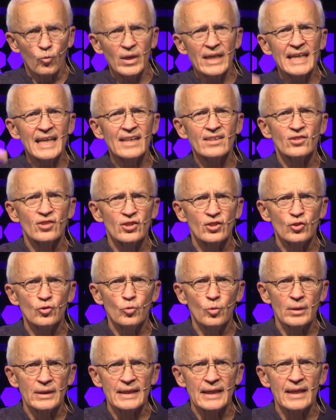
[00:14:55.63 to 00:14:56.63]
We get to
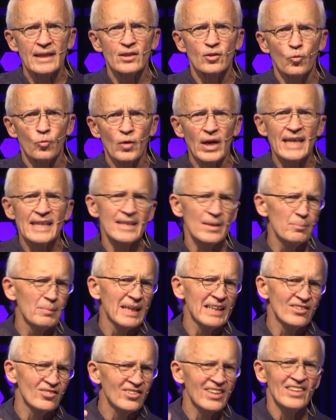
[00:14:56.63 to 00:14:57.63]
do it in a way that
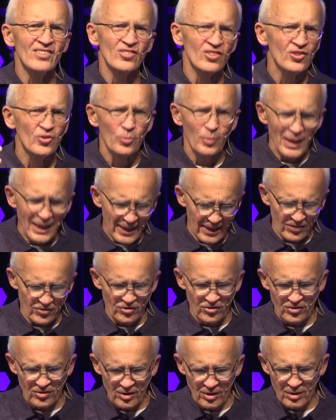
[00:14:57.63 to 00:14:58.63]
makes sense to
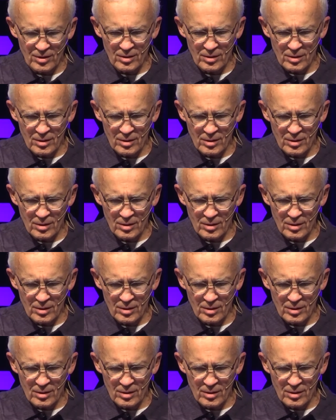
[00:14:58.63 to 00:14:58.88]
us.